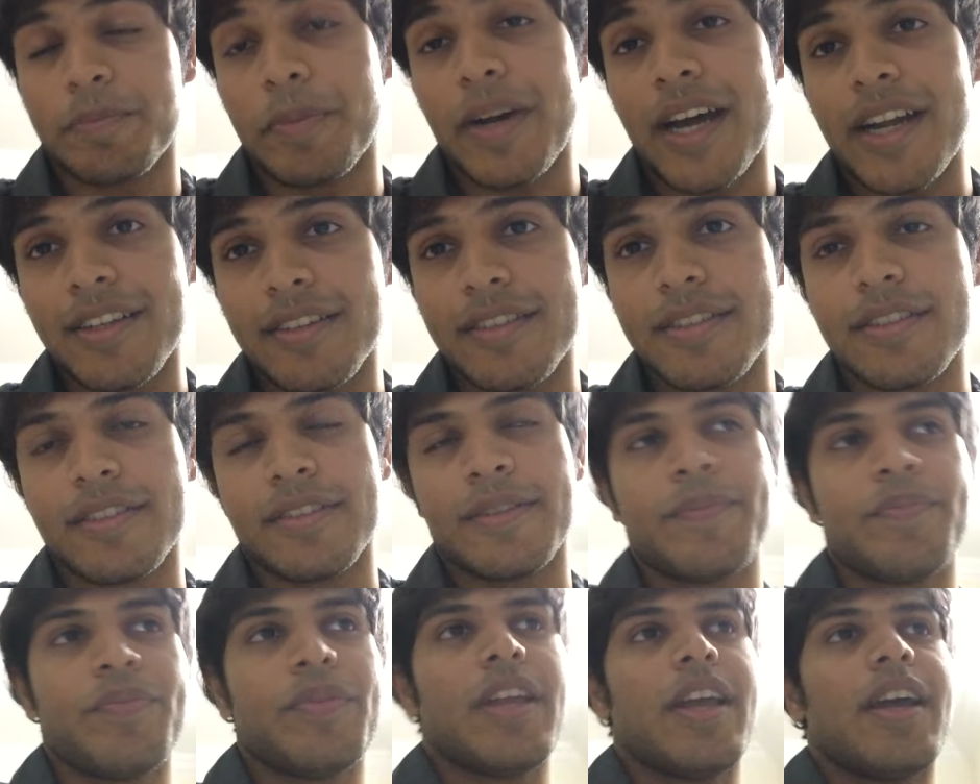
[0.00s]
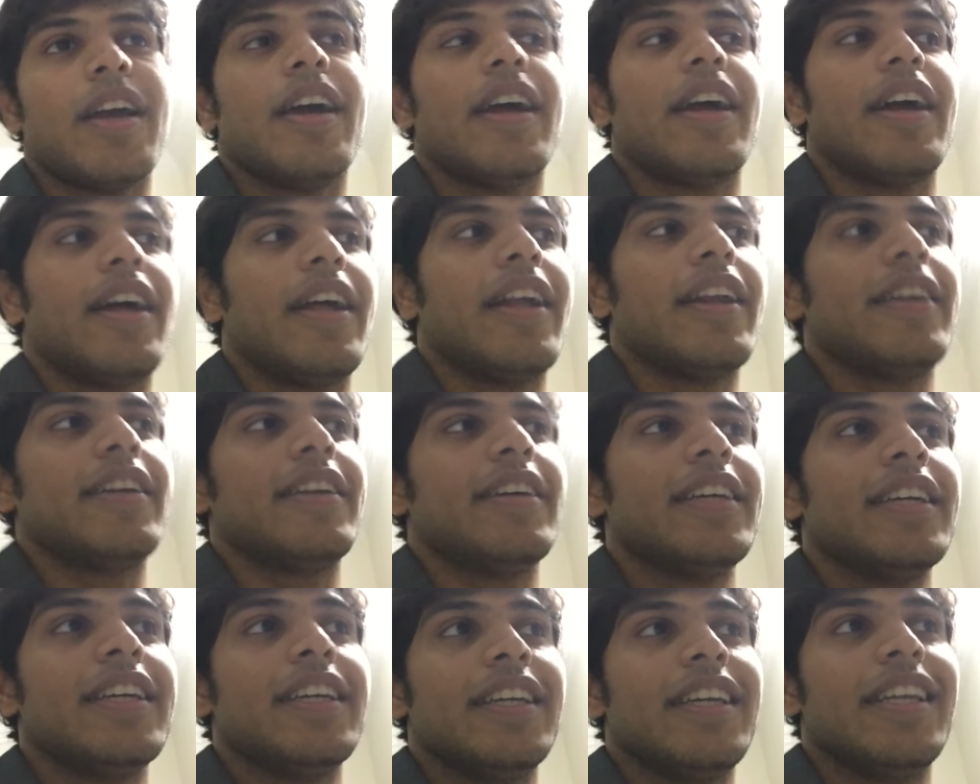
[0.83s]
part,
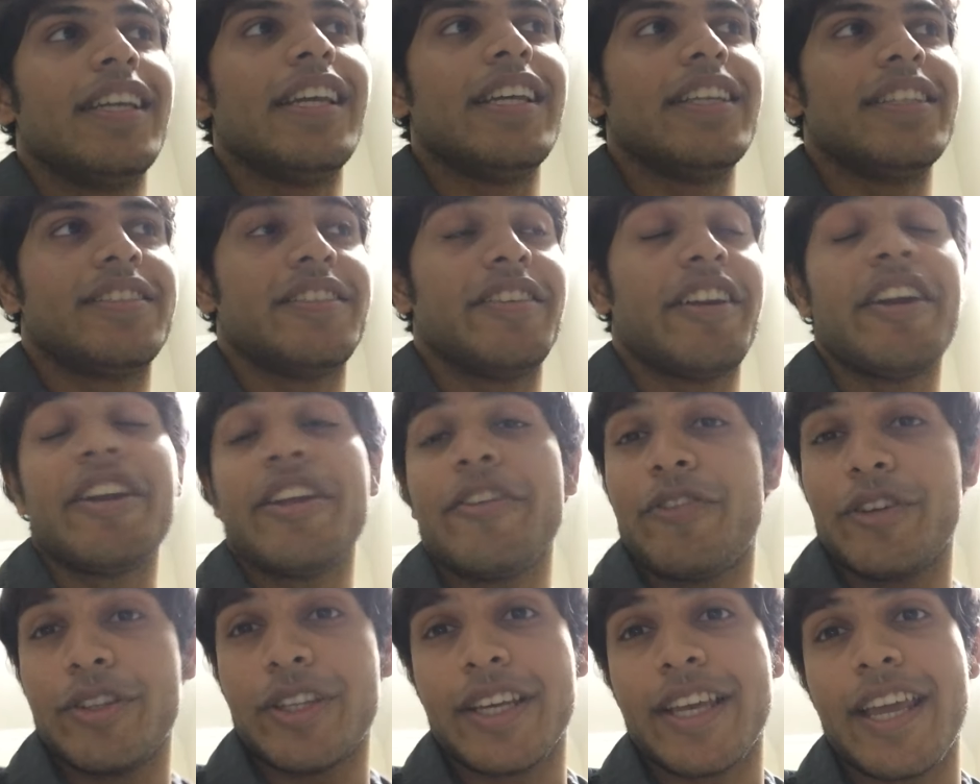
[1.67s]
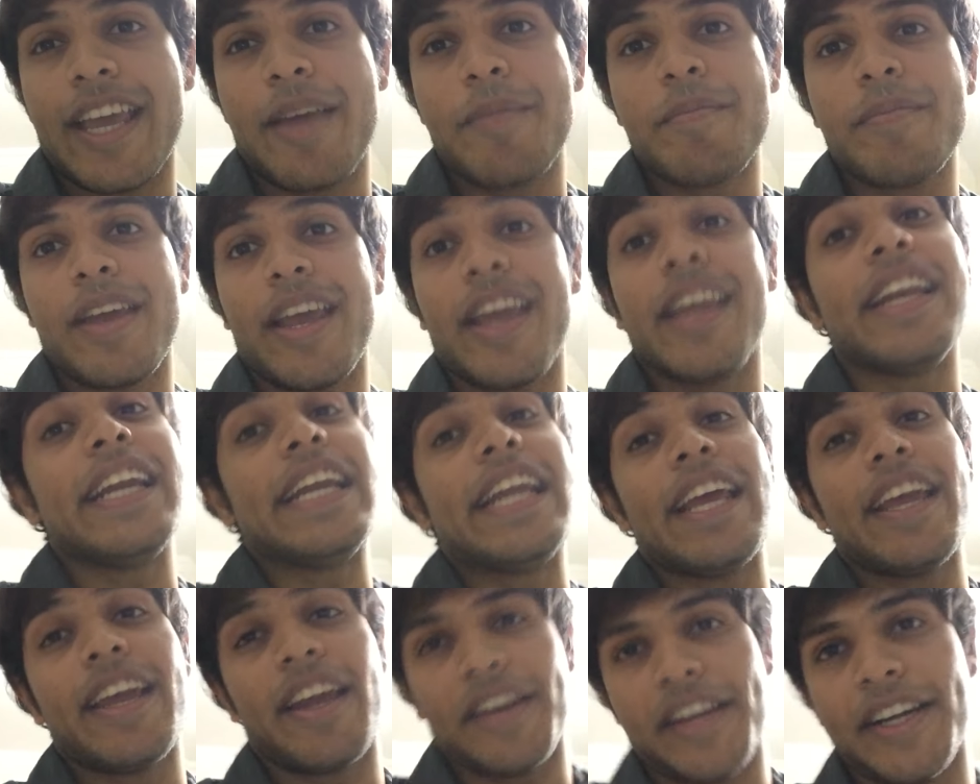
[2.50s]
and he's ready for the game any
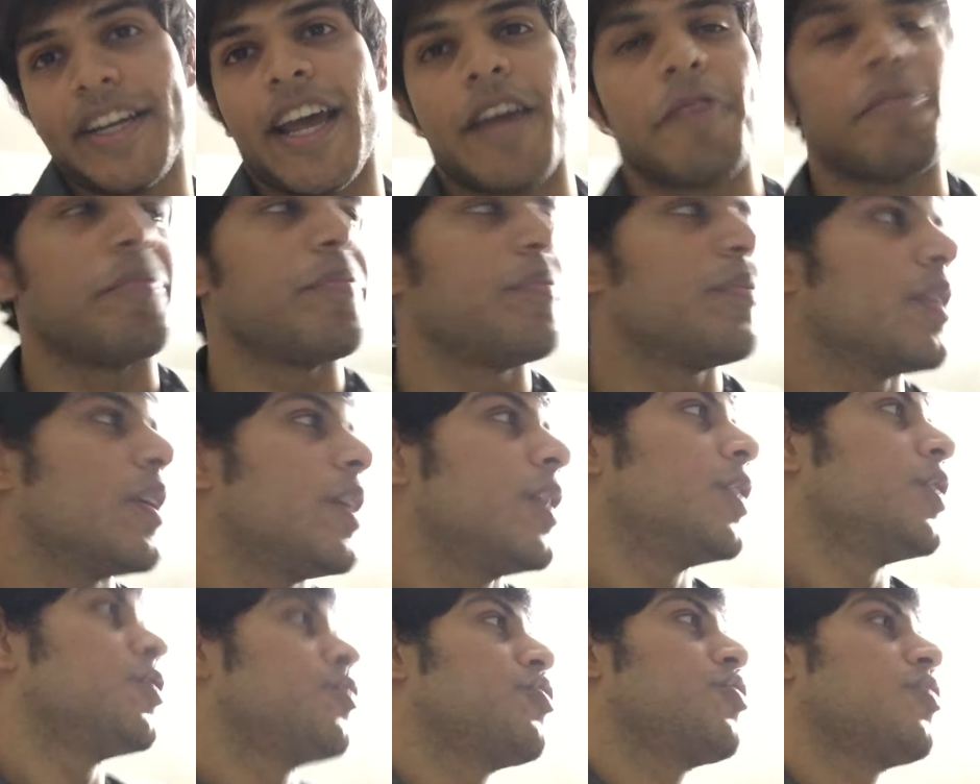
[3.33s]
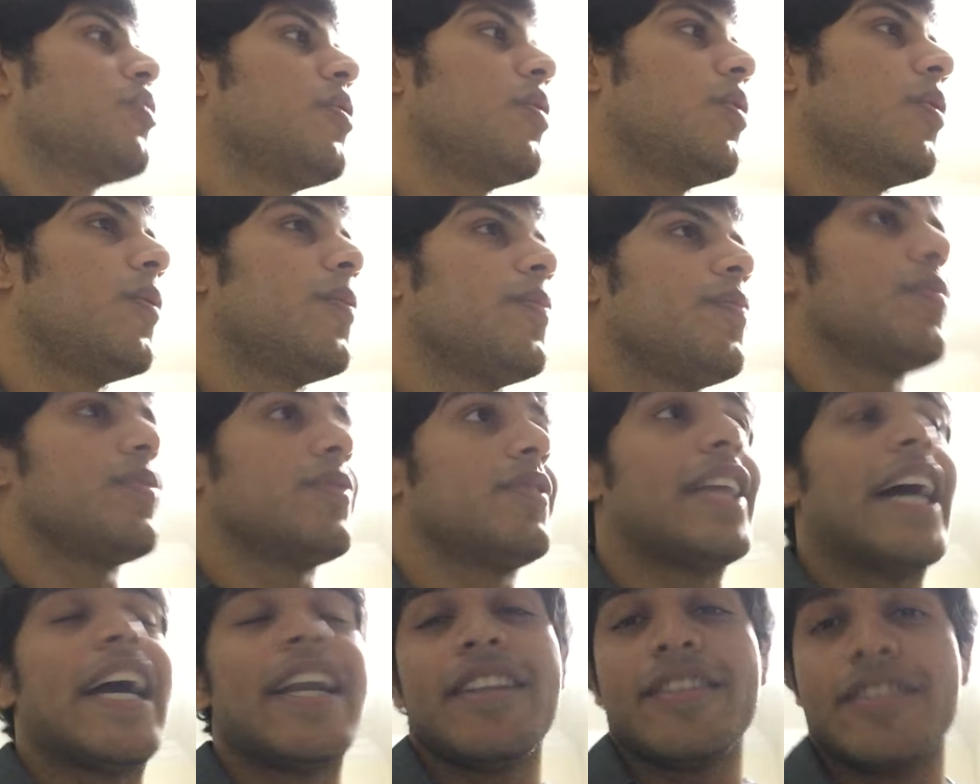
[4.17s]
day, anytime. So
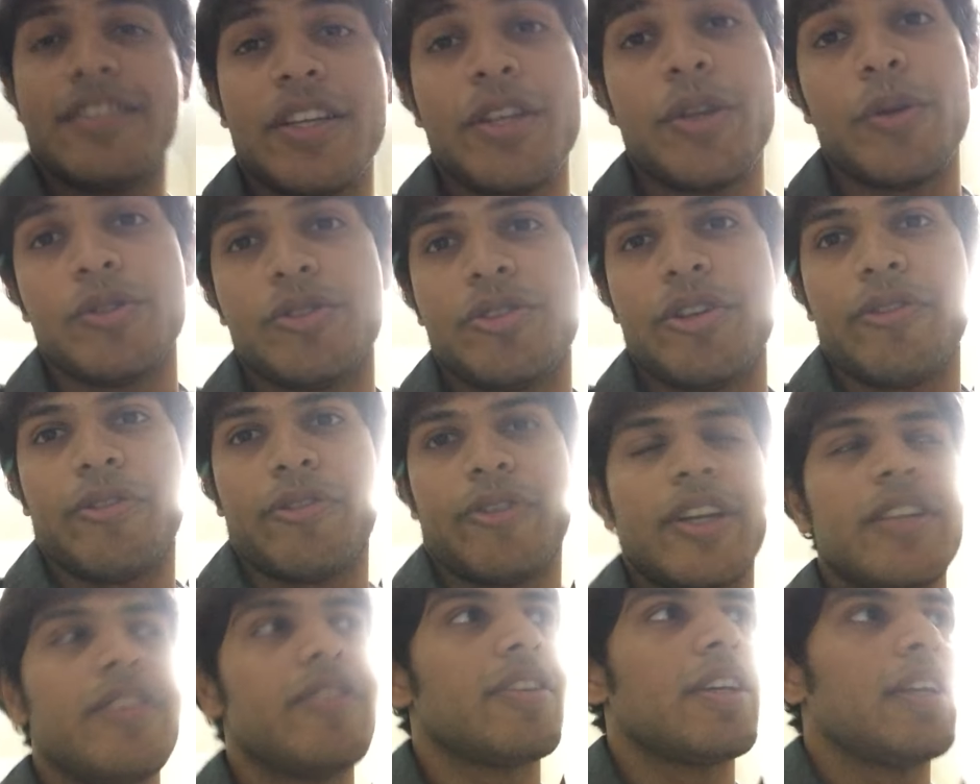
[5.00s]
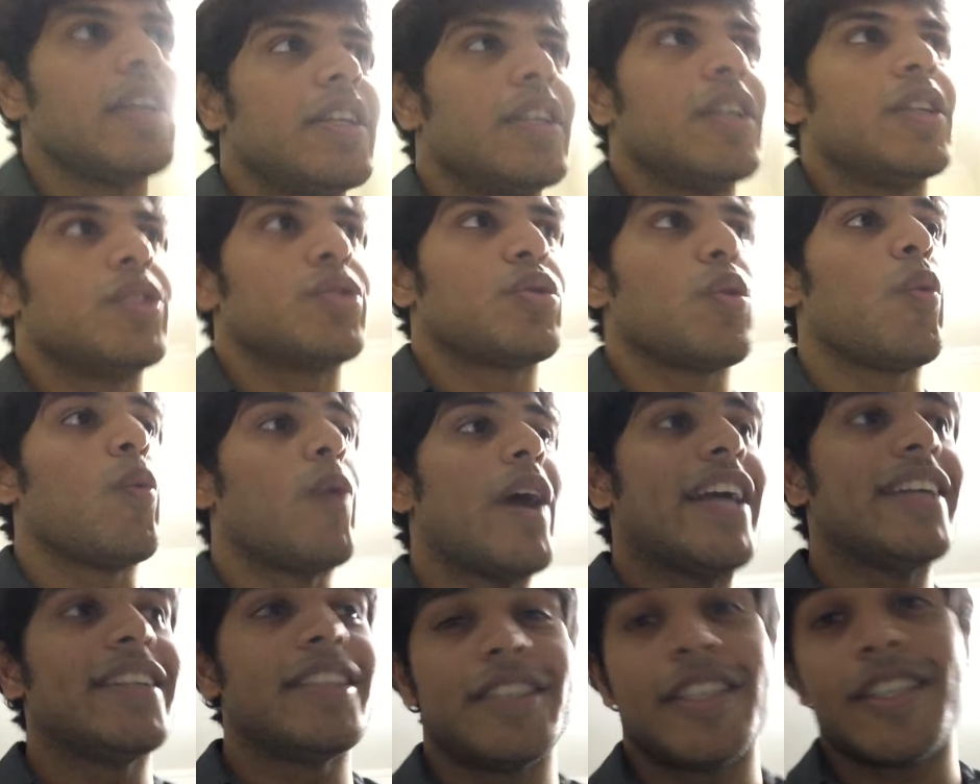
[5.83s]
that is the huge difference. So
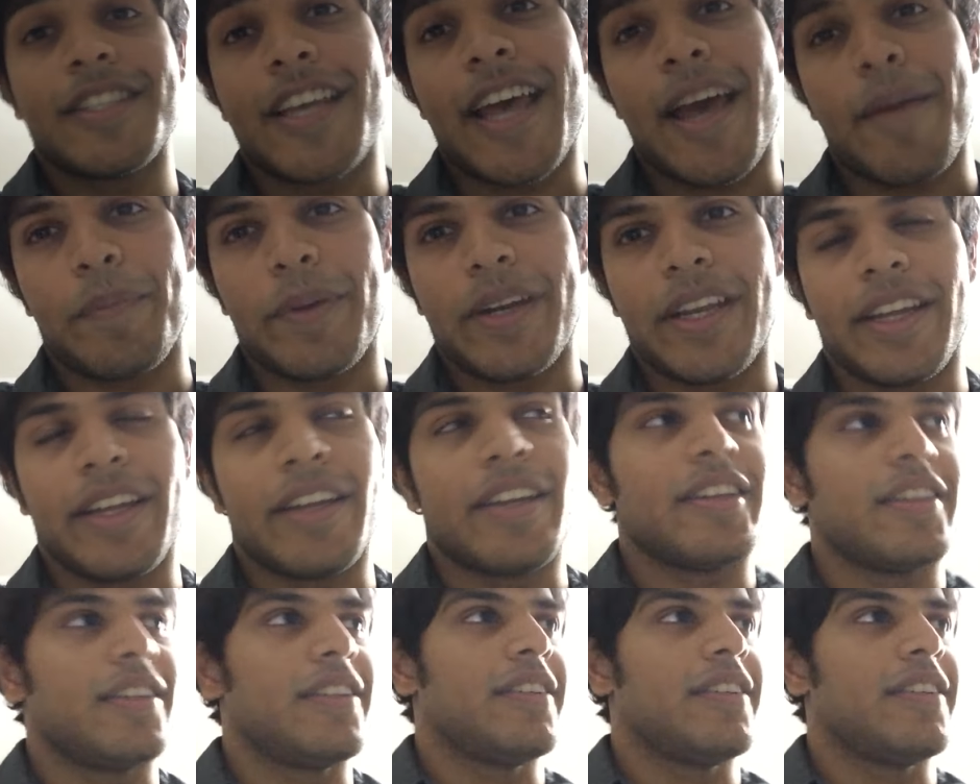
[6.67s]
why this is happening?